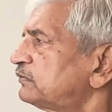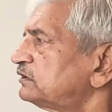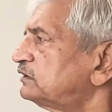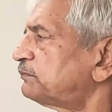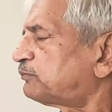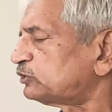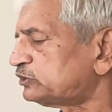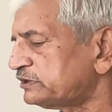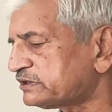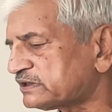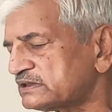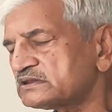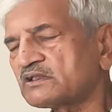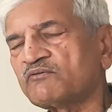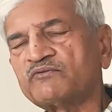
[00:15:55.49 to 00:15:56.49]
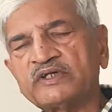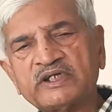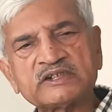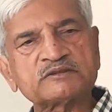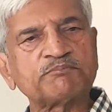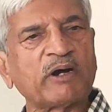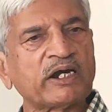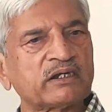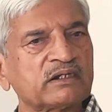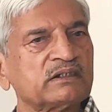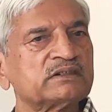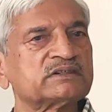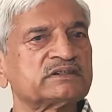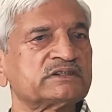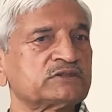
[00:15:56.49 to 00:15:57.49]
the positions of various
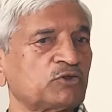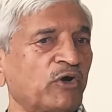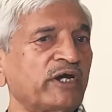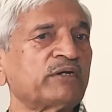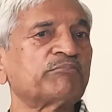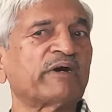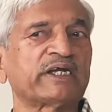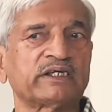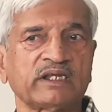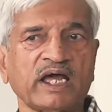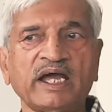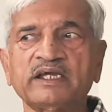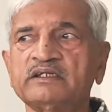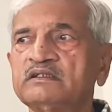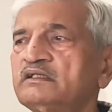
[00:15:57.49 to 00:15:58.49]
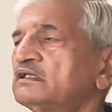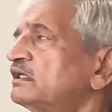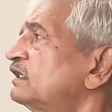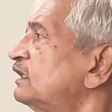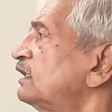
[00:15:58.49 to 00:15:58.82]
particles is joined by a line,